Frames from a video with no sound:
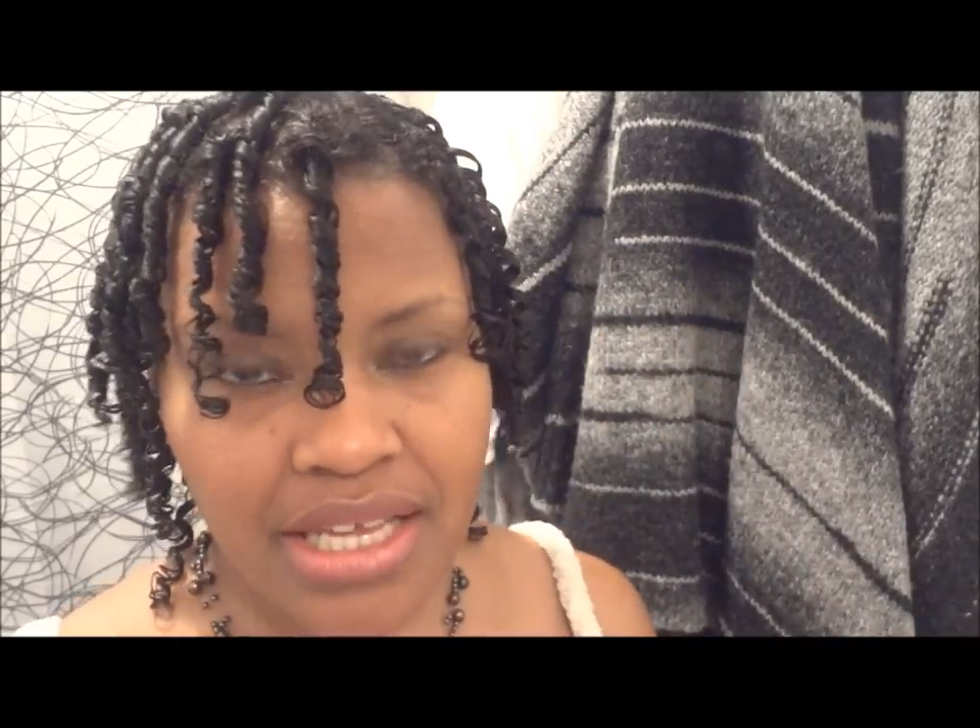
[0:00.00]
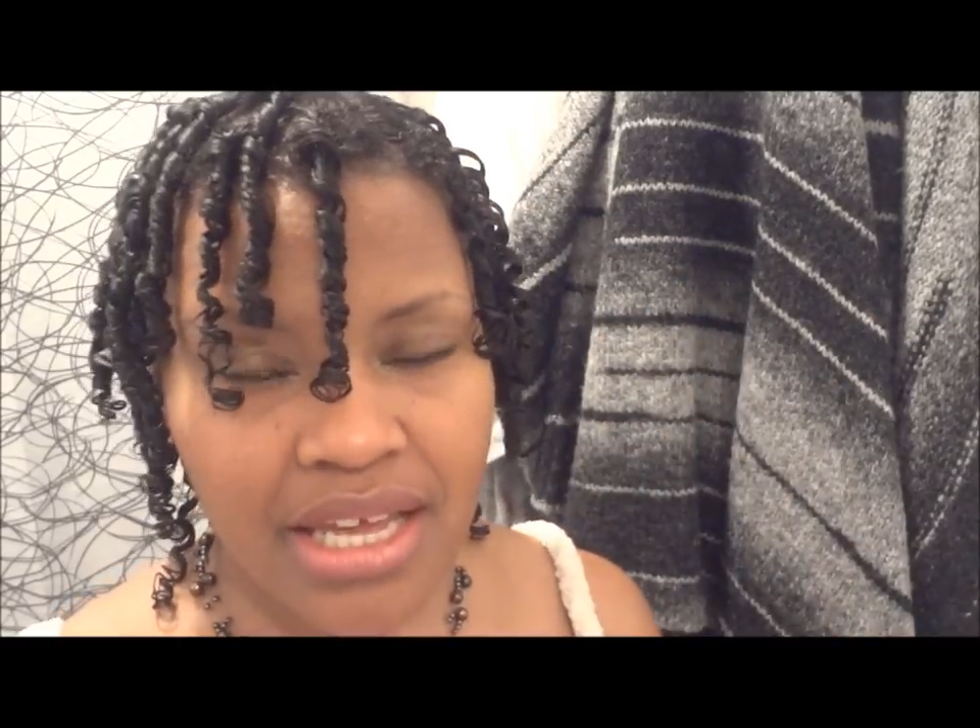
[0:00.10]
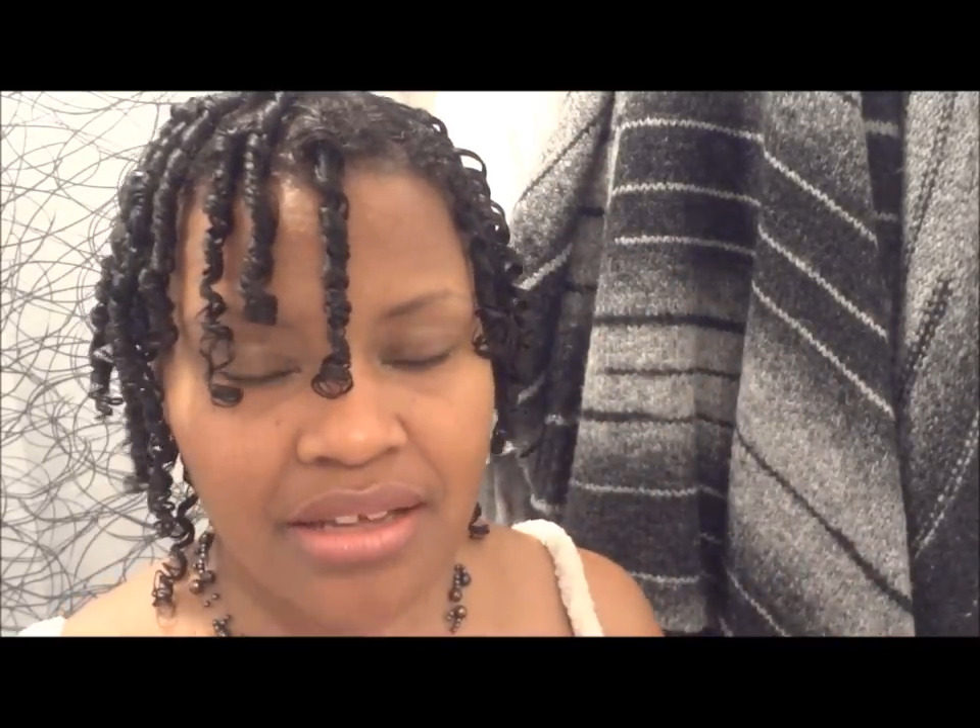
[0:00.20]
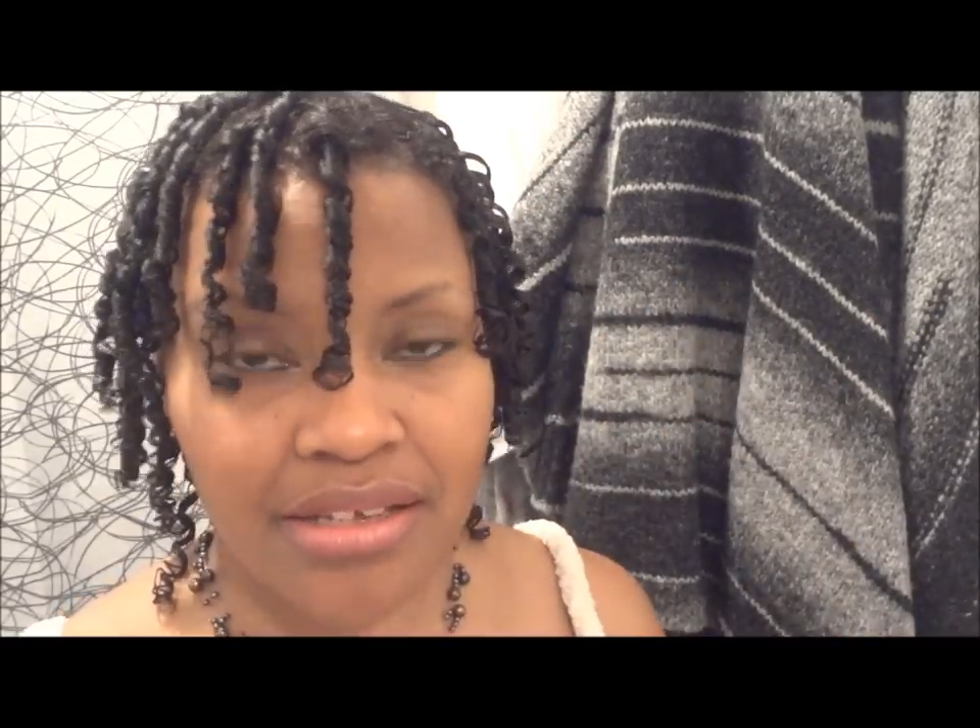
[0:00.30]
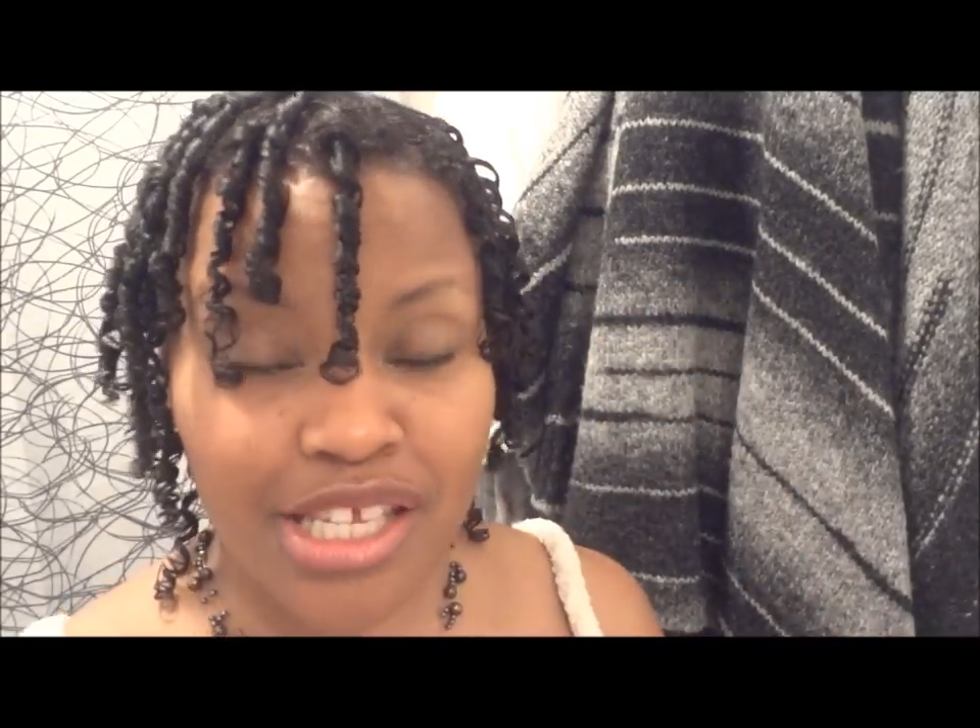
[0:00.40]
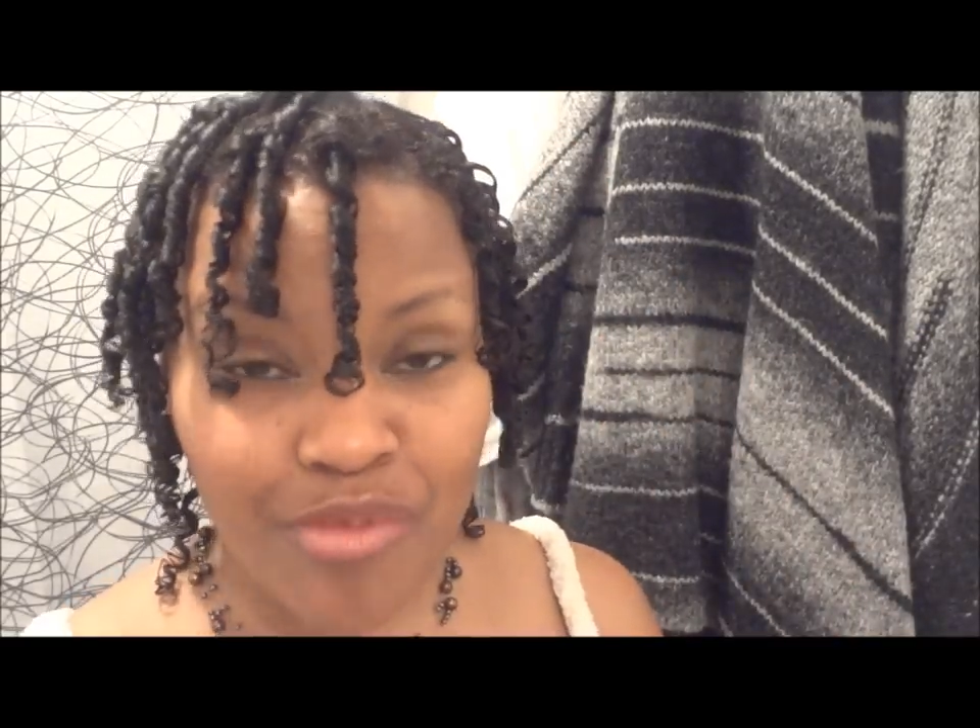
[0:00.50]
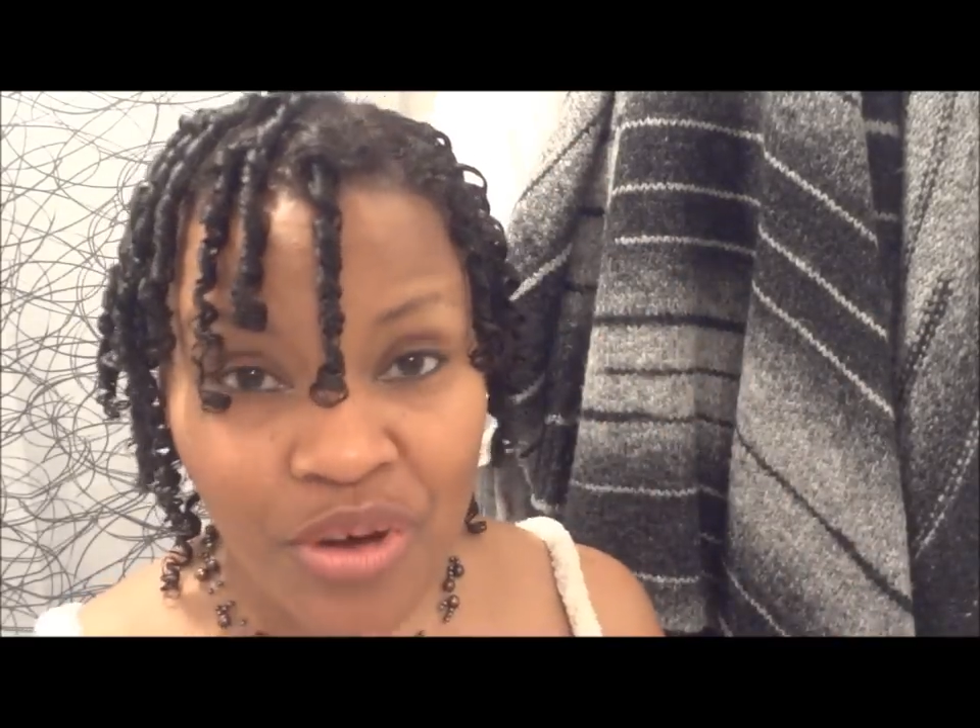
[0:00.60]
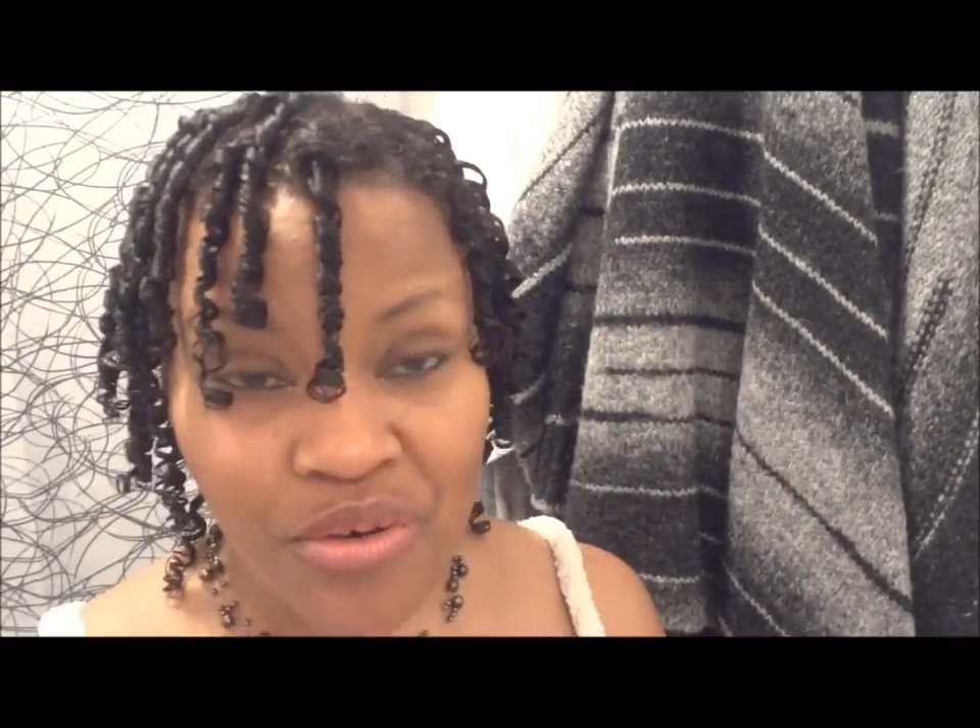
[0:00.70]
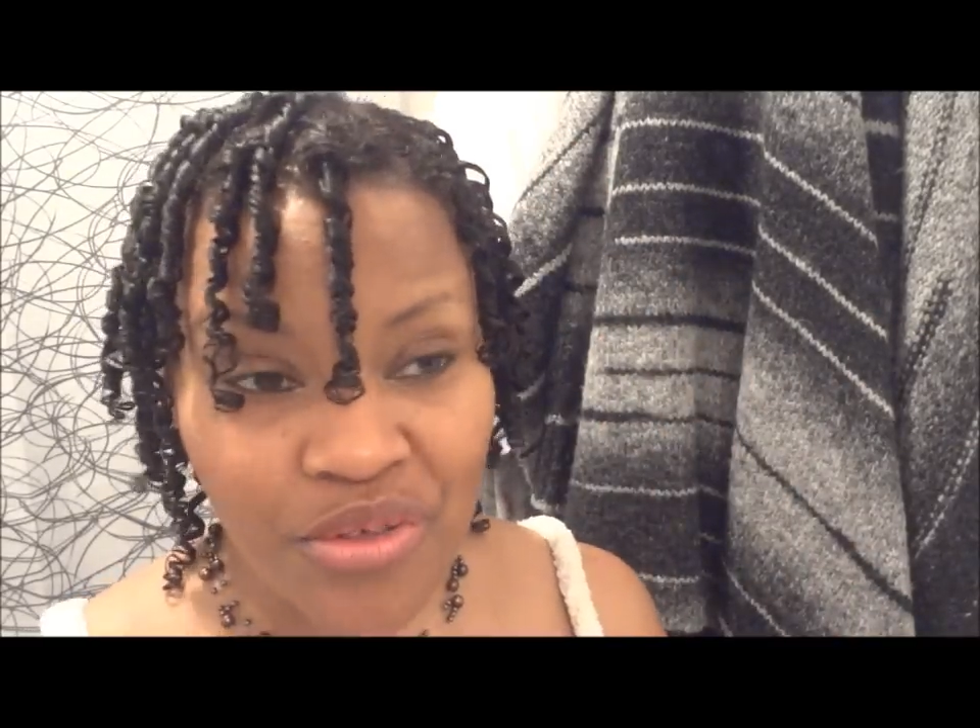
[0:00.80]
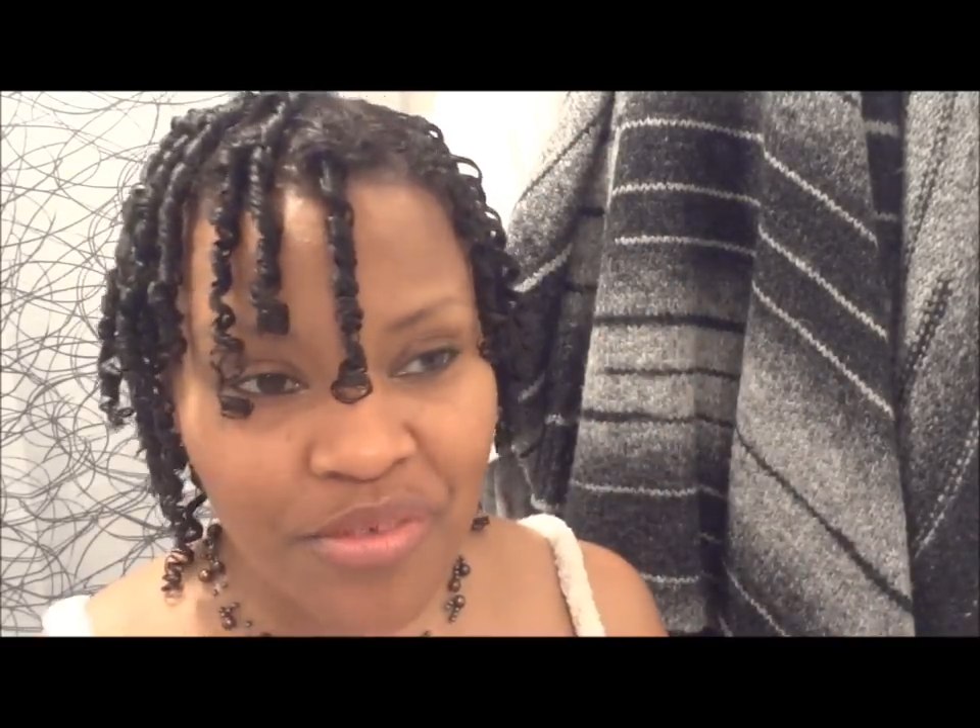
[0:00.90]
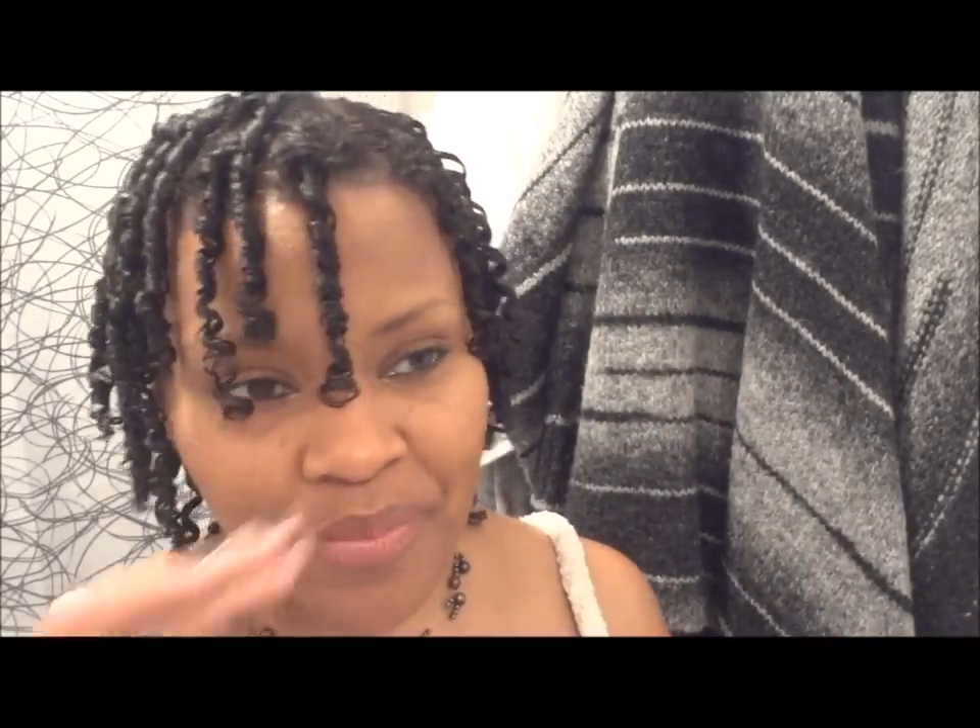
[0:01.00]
and smooth.